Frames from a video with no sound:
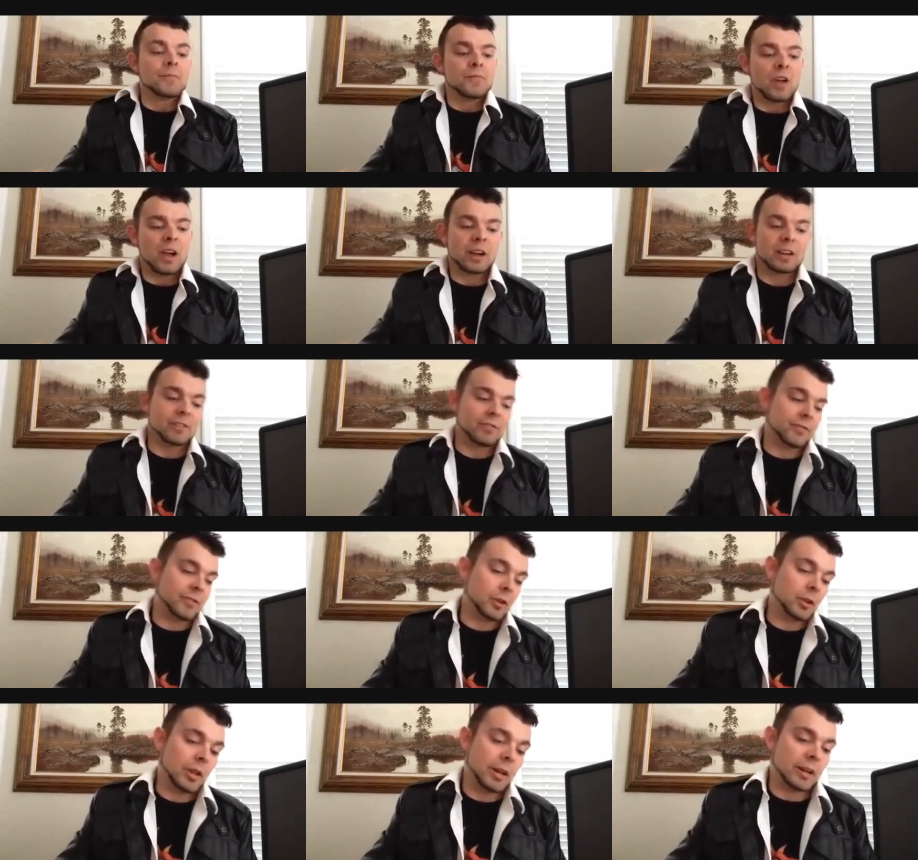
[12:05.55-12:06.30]
I
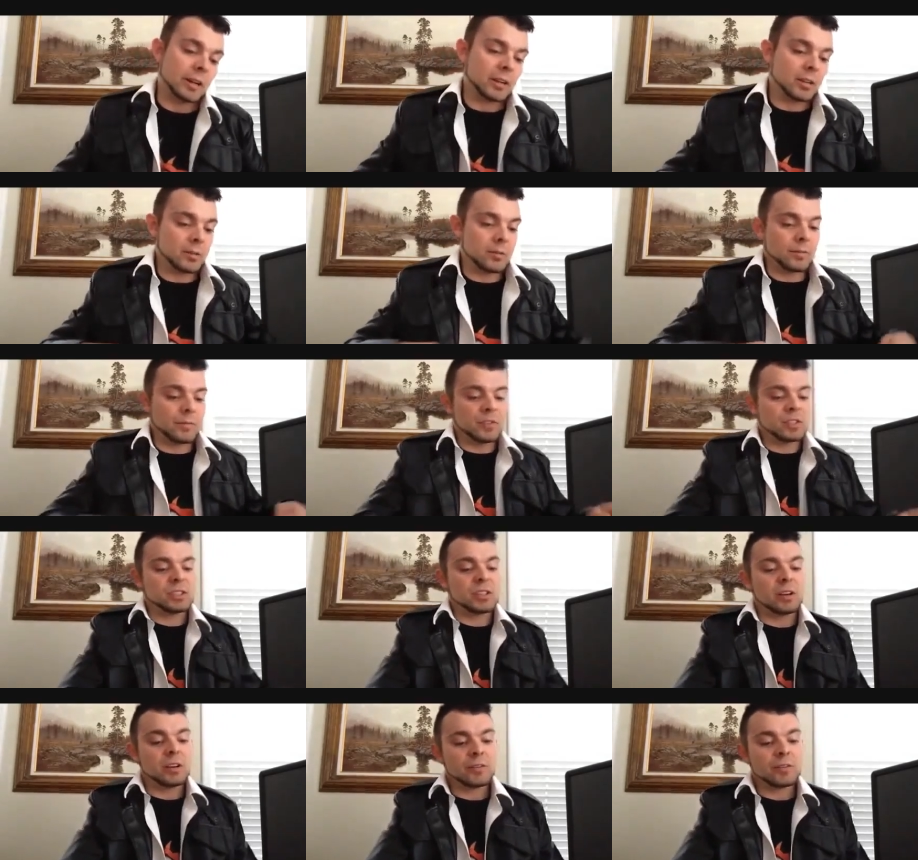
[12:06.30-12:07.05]
feel like
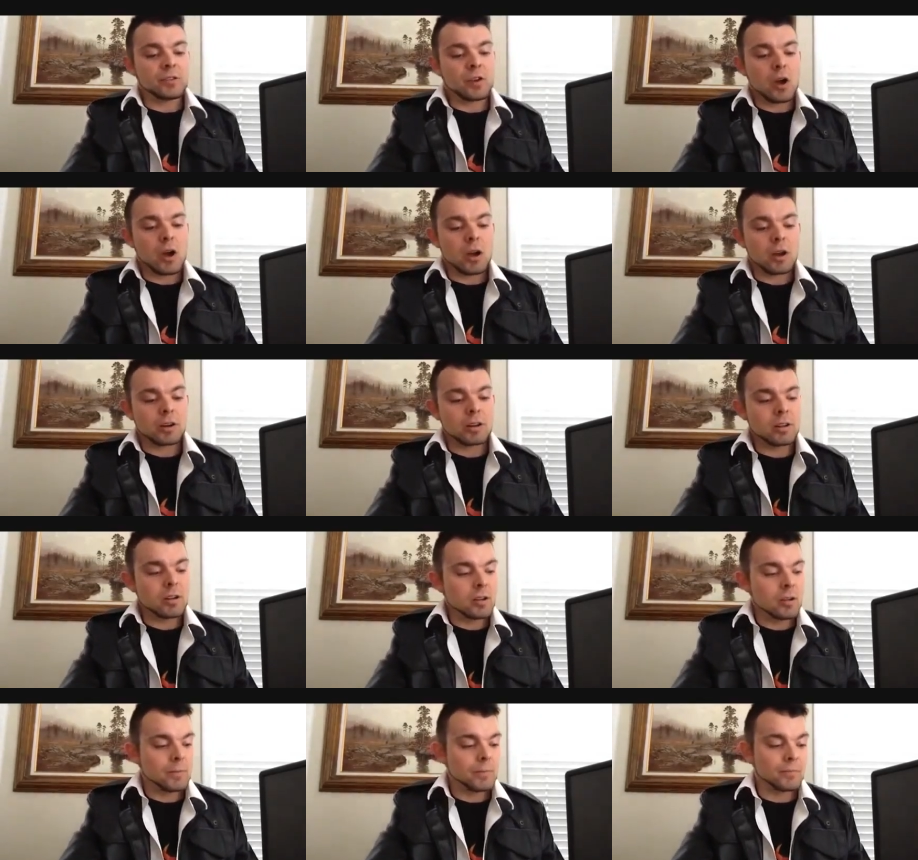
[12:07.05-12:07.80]
Son of God,
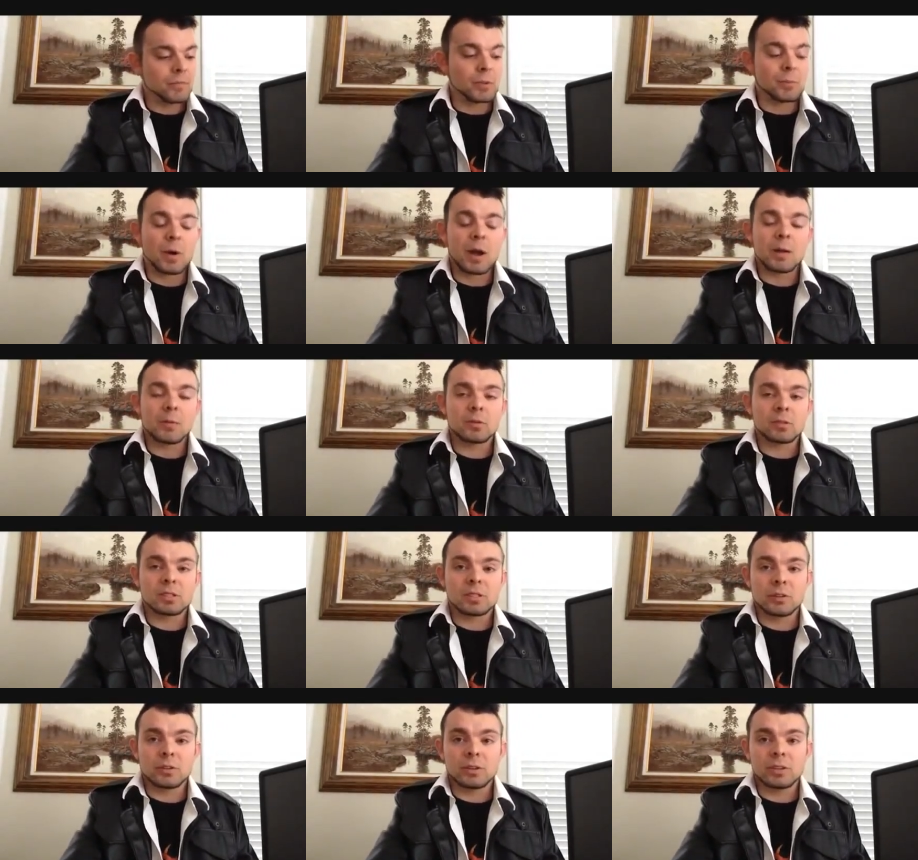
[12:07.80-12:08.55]
the Bible
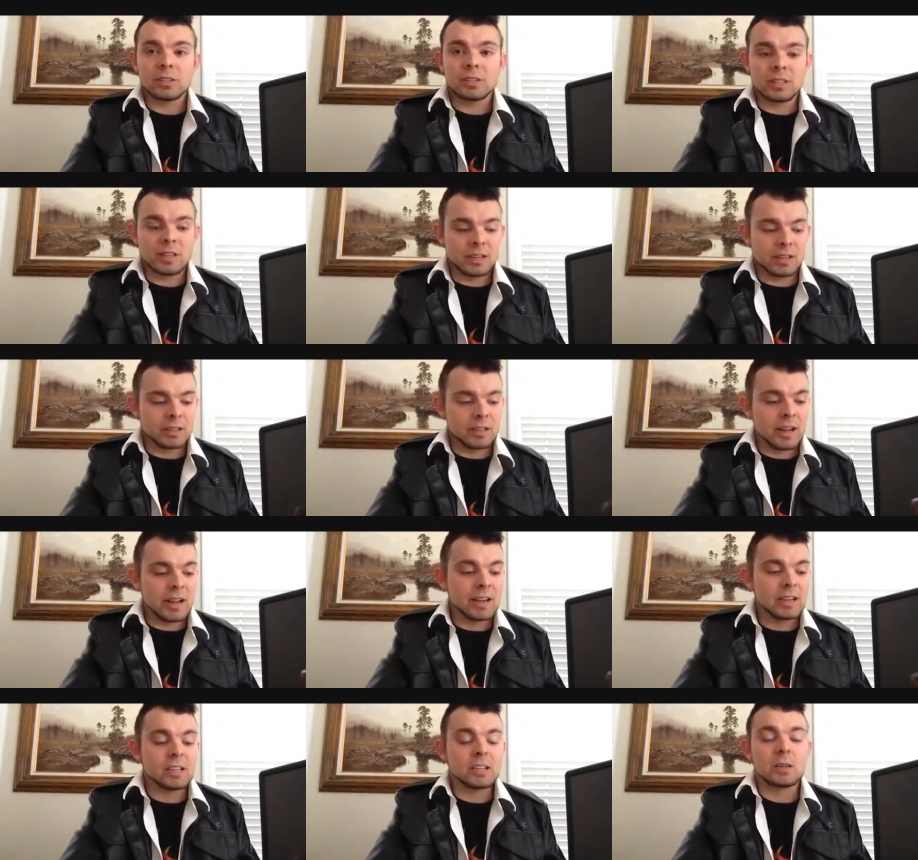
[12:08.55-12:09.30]
series, and
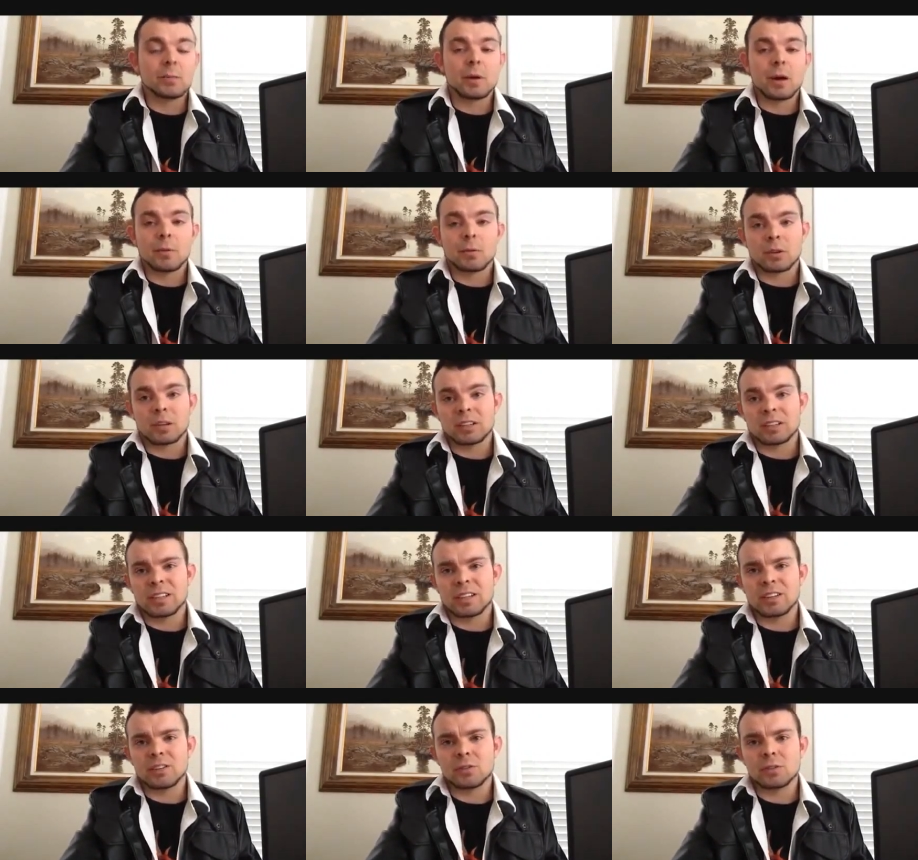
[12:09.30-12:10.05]
AD the Bible
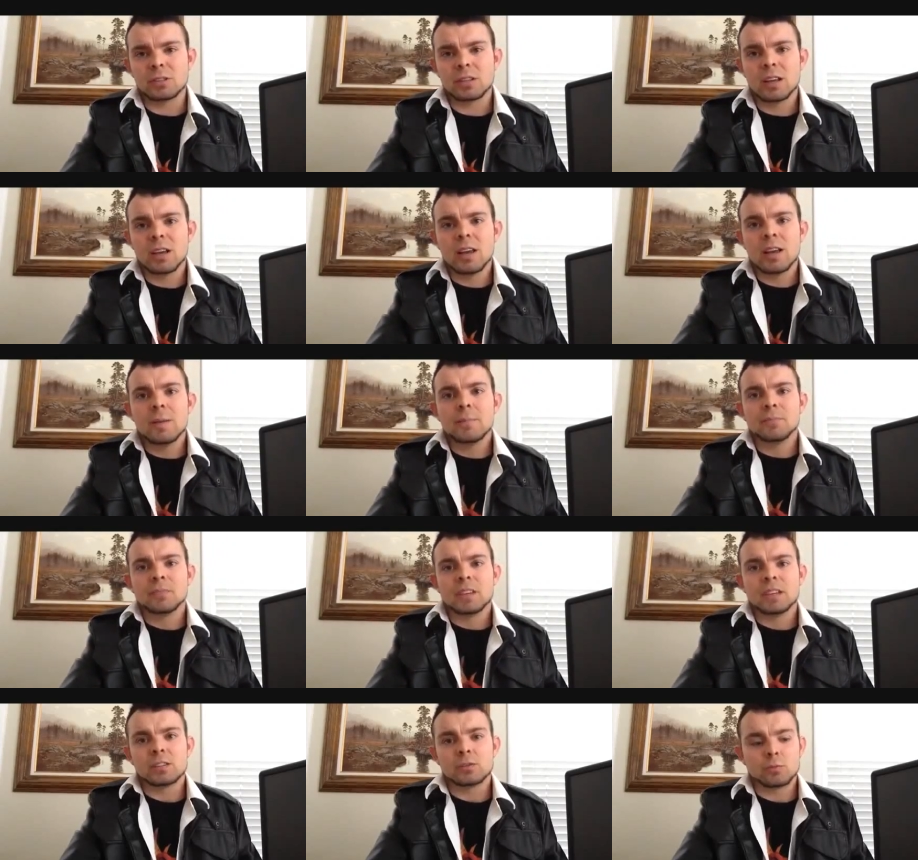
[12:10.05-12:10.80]
Continues
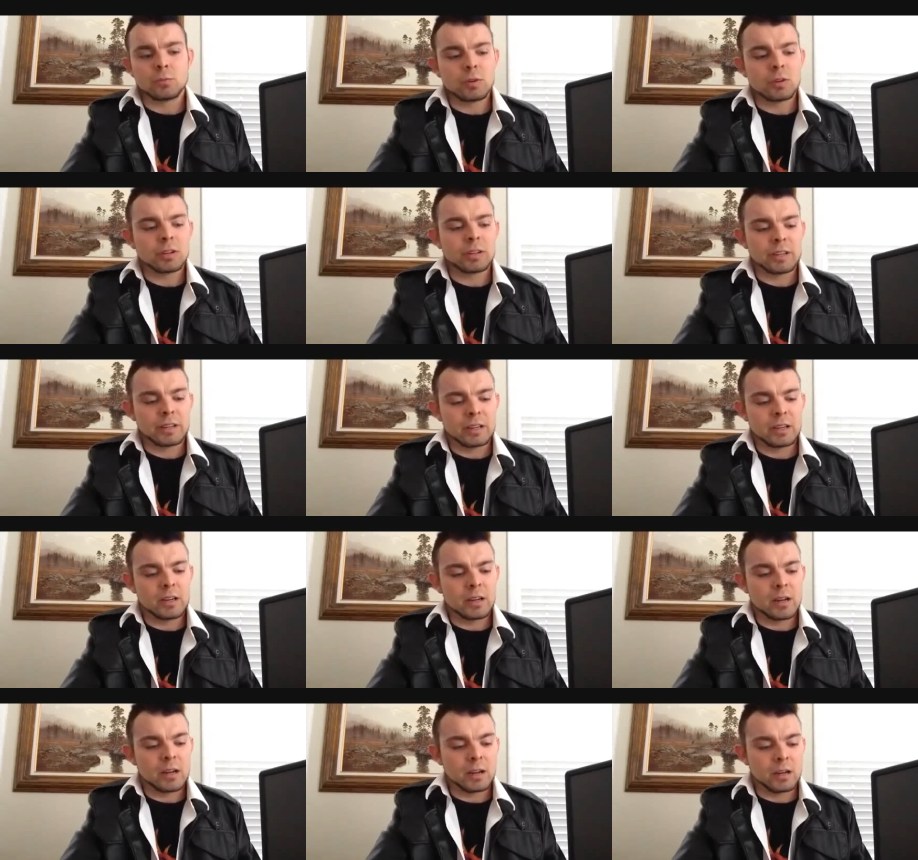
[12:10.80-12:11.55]
is
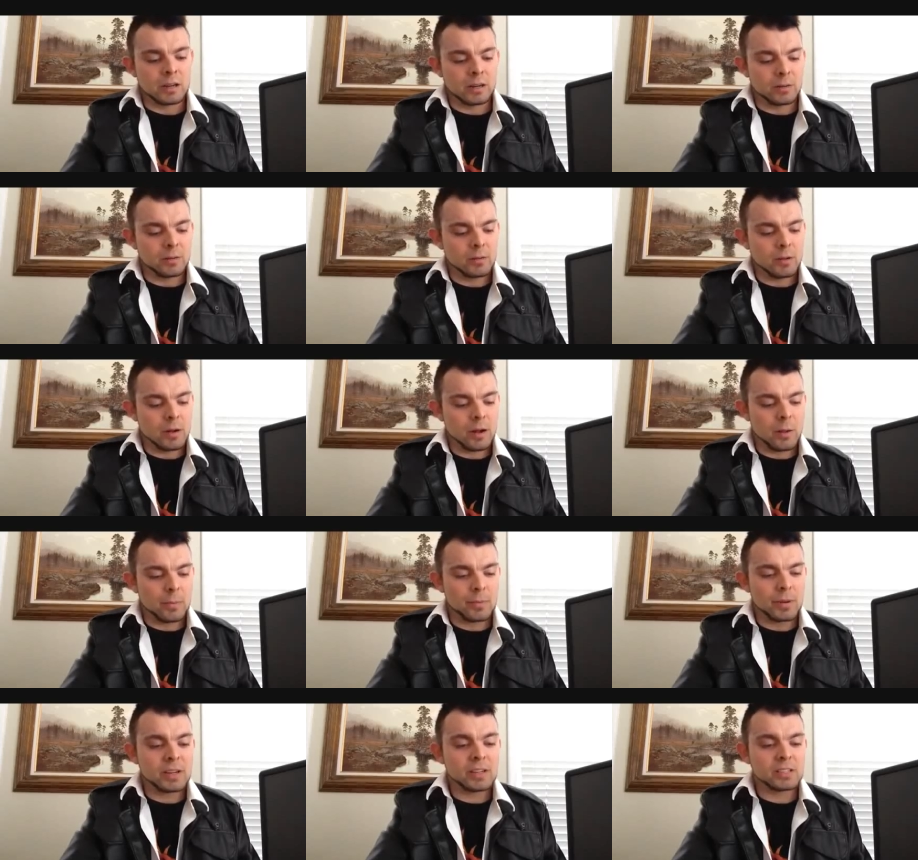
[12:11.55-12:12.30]
really uh, a
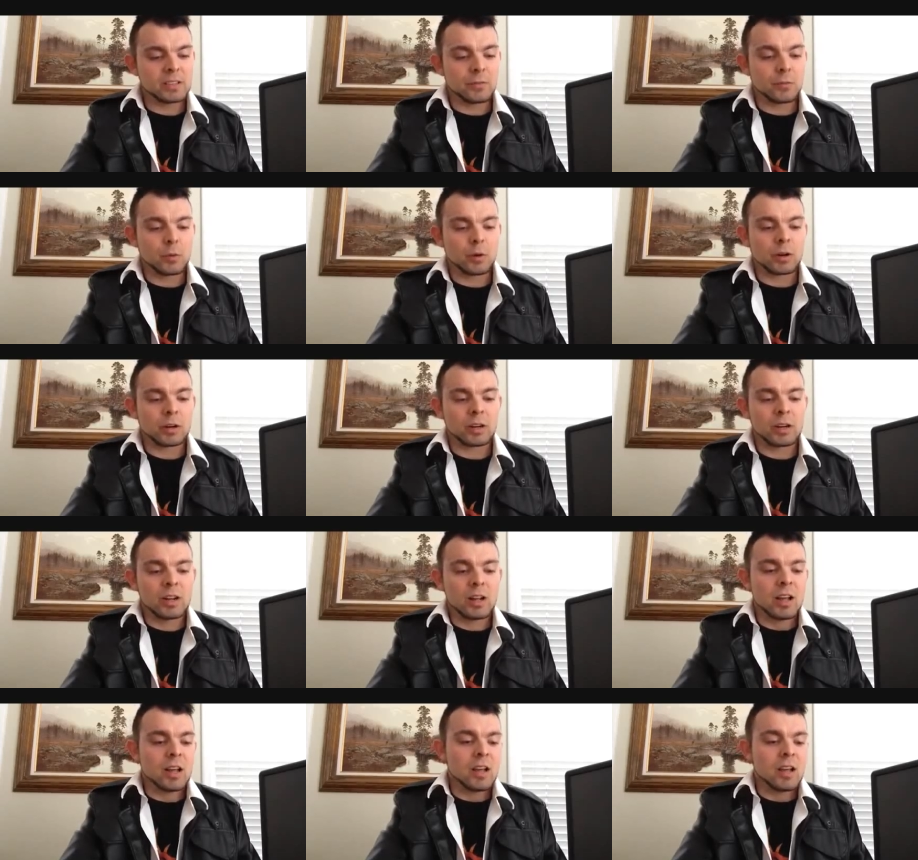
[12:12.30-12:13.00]
piece of work